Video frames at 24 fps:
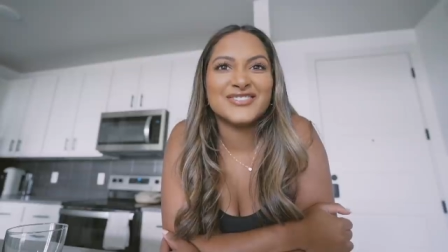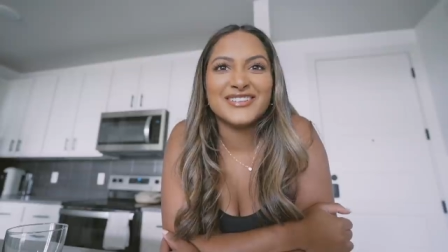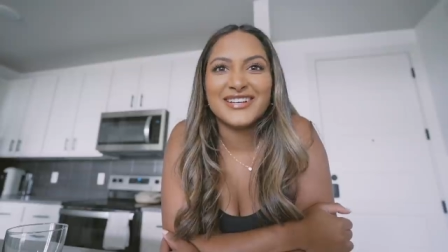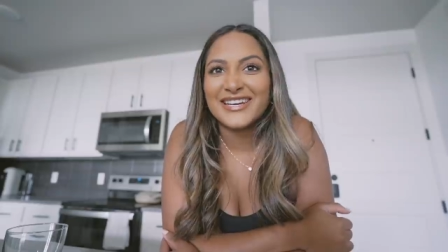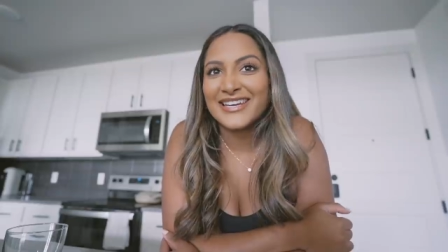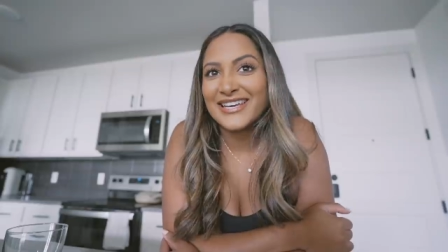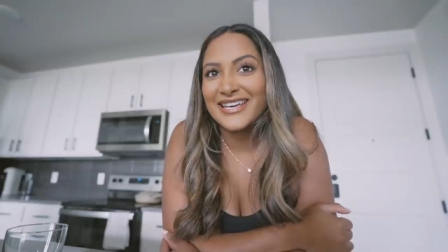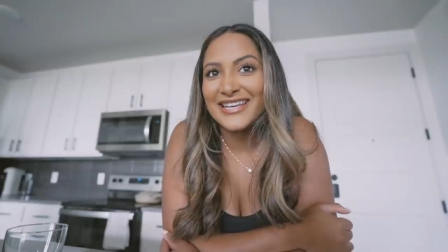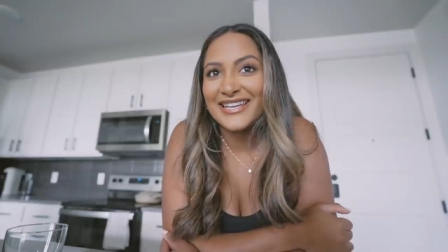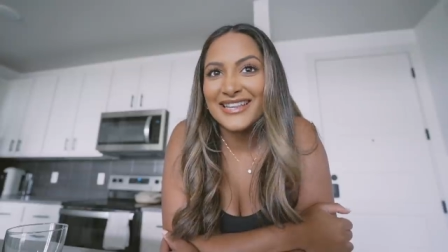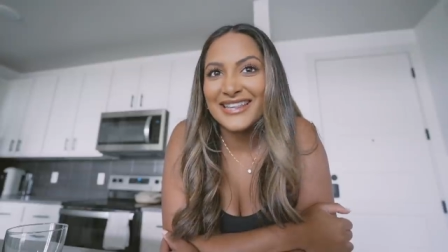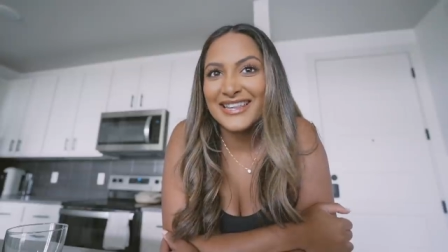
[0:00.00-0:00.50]

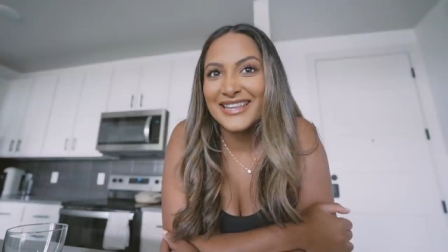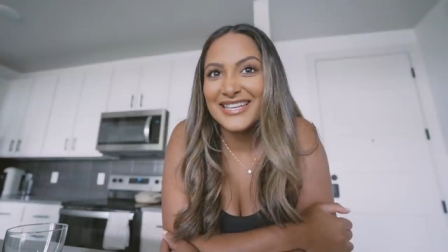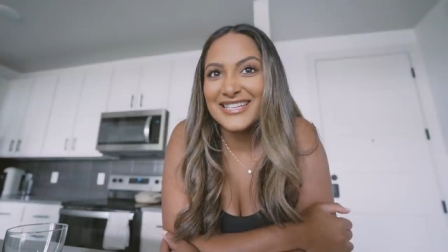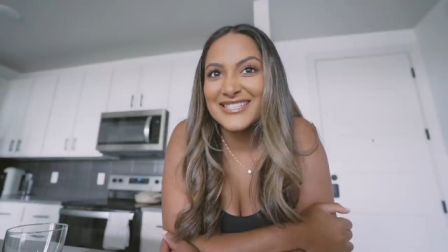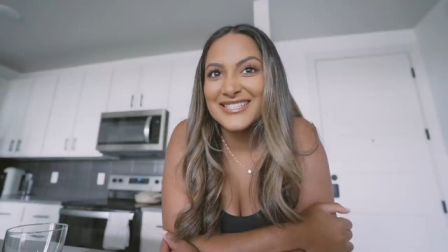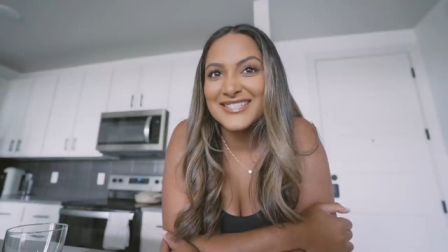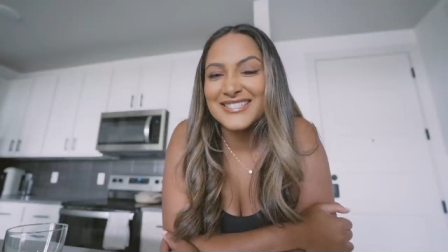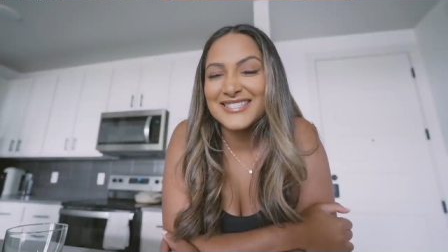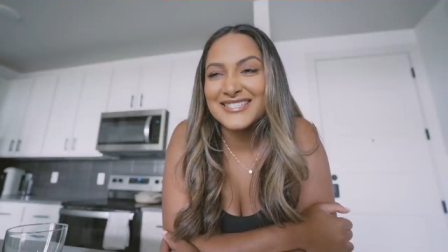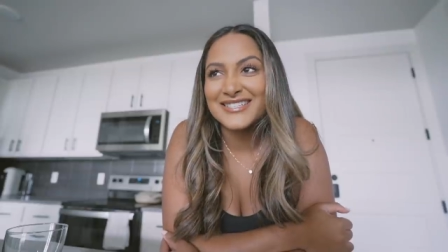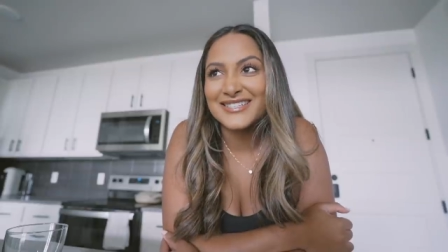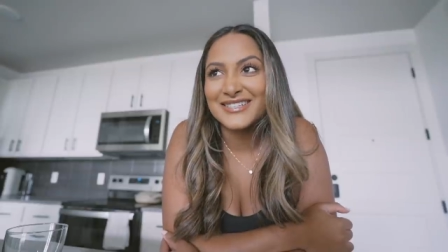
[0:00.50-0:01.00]
like
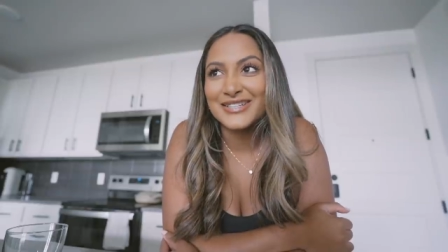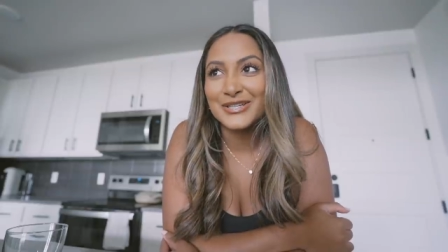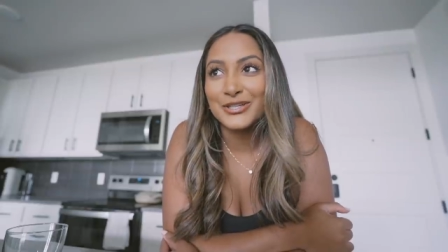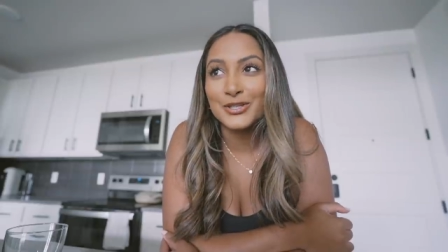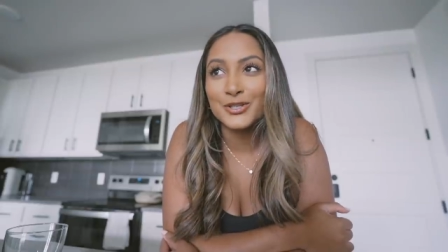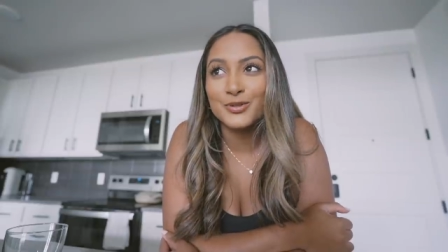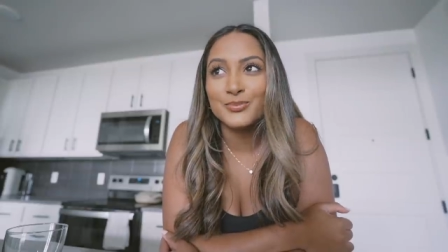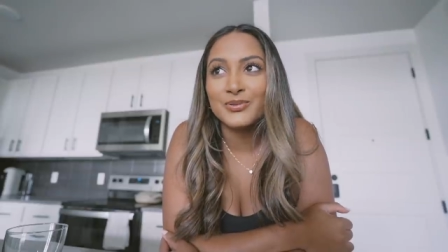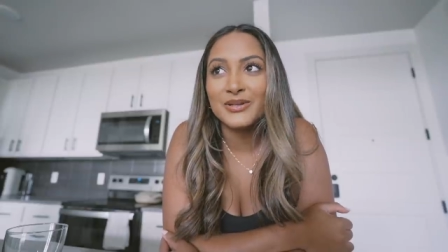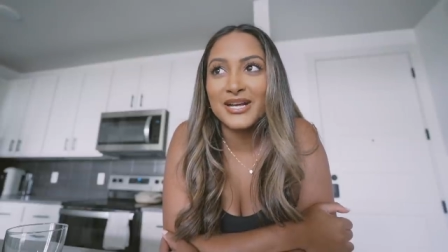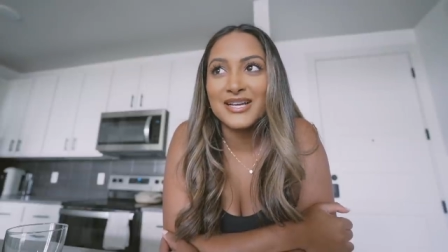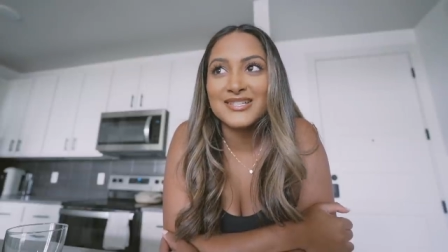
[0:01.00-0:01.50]
this
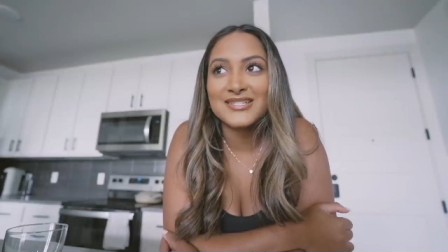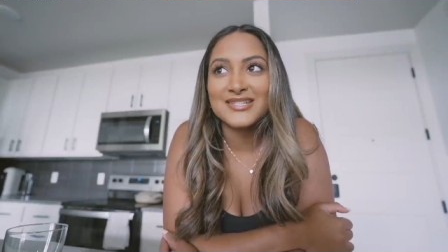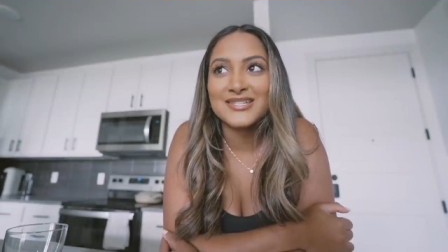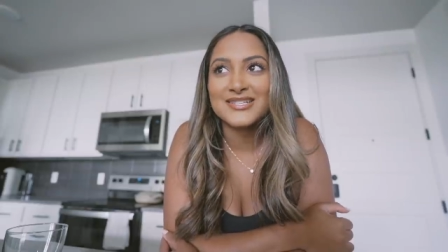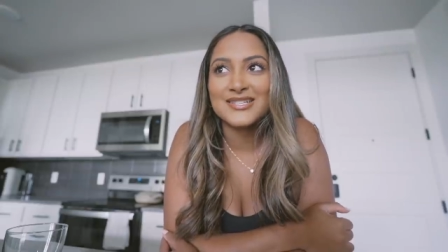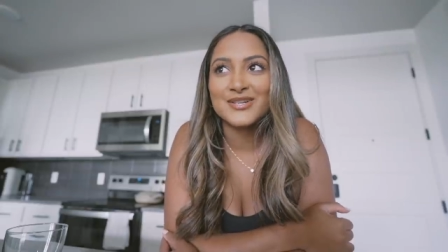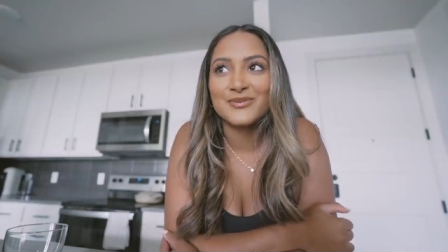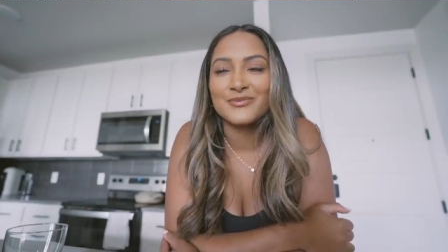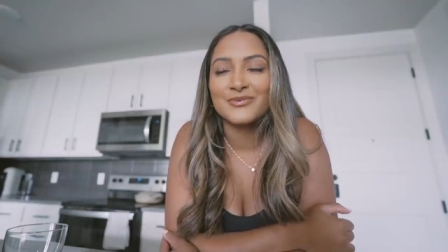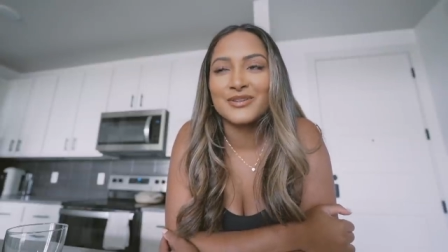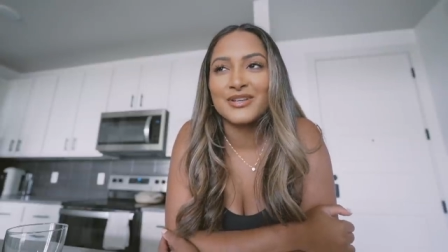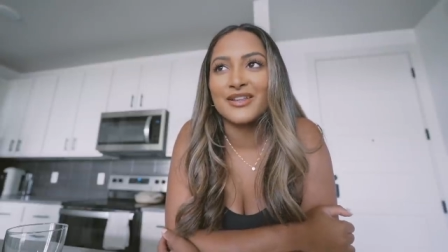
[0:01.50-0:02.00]
new place
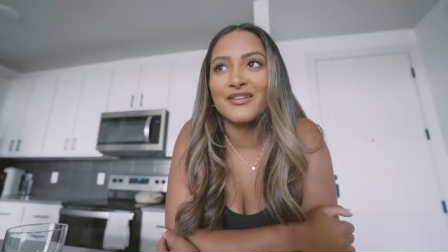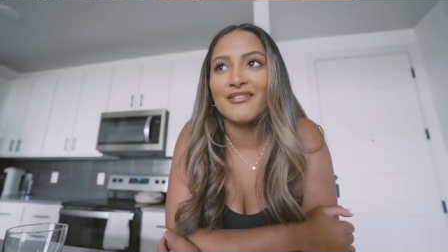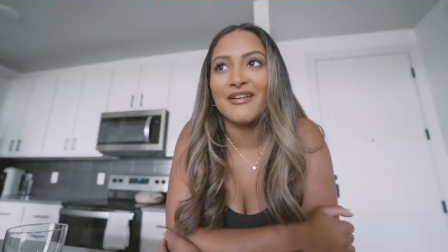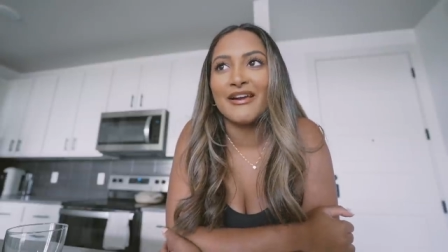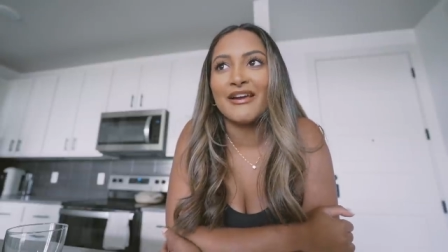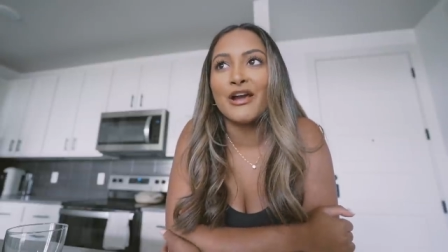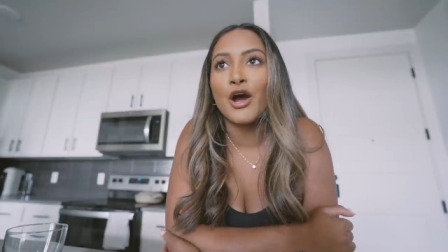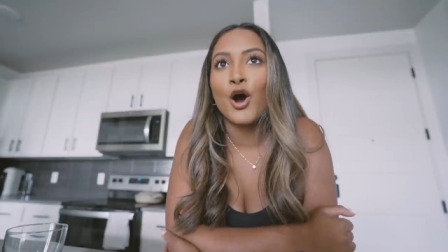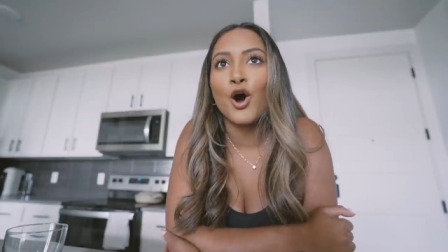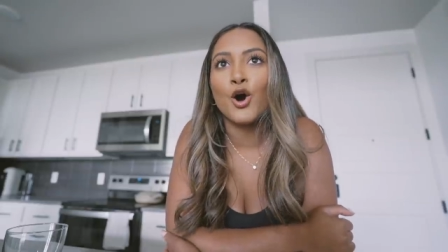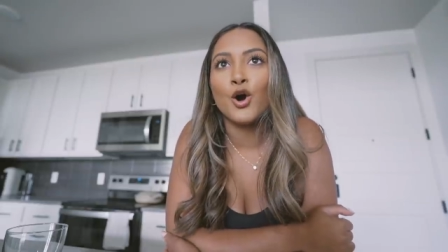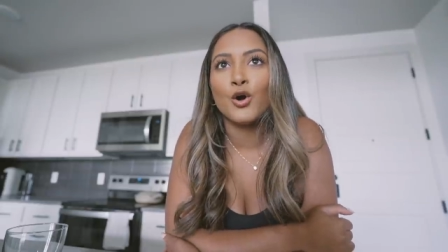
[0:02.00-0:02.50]
isn't really
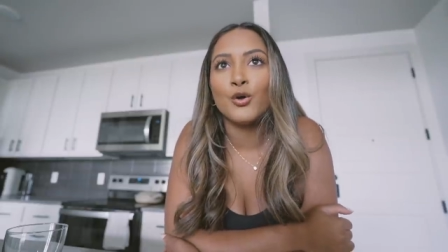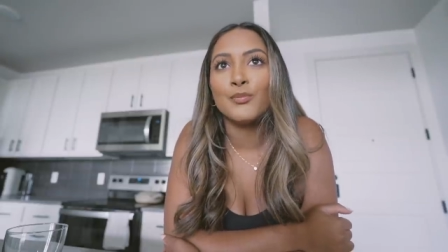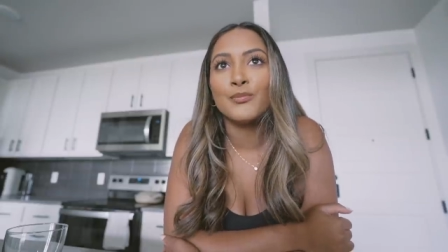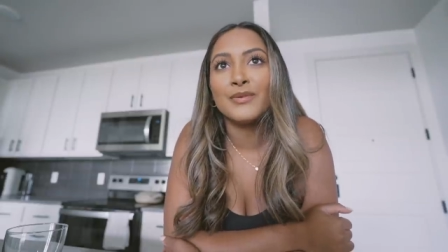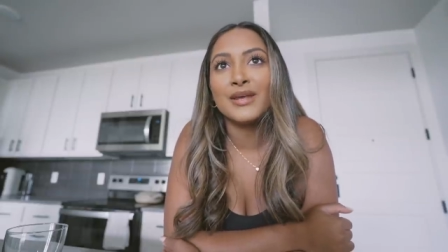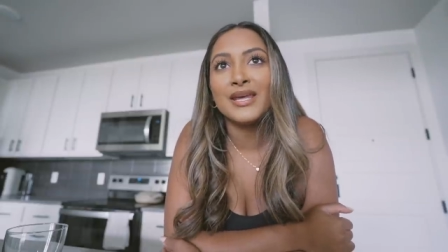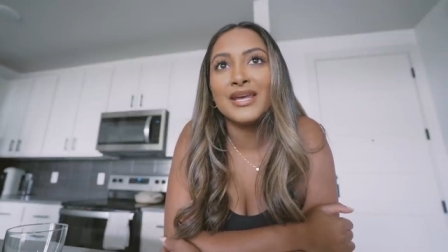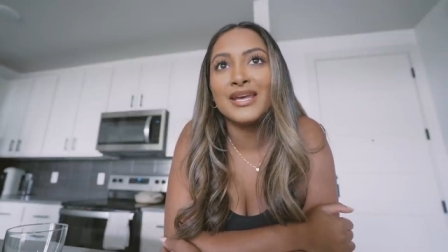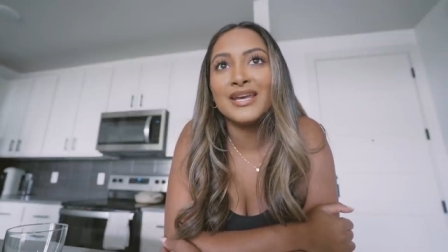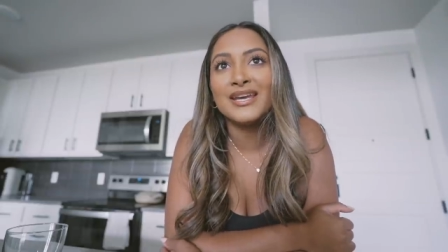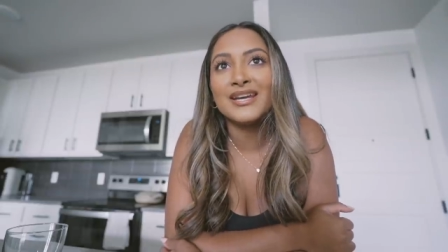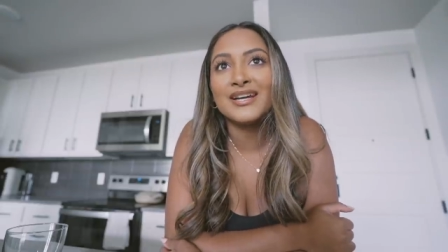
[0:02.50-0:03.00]
like
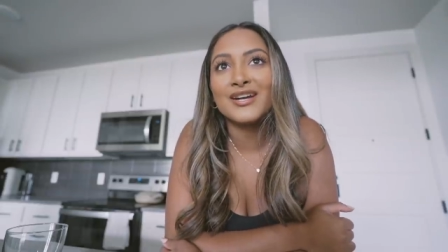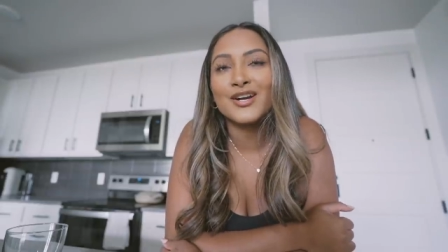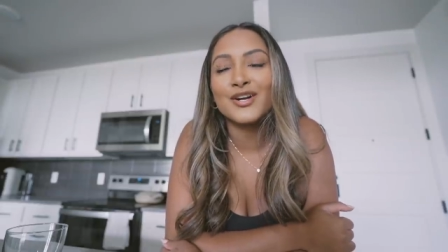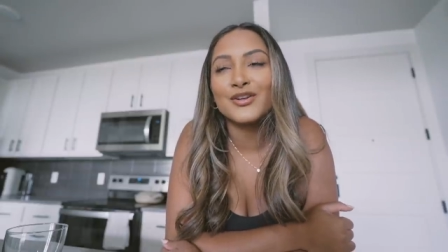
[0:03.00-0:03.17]
homey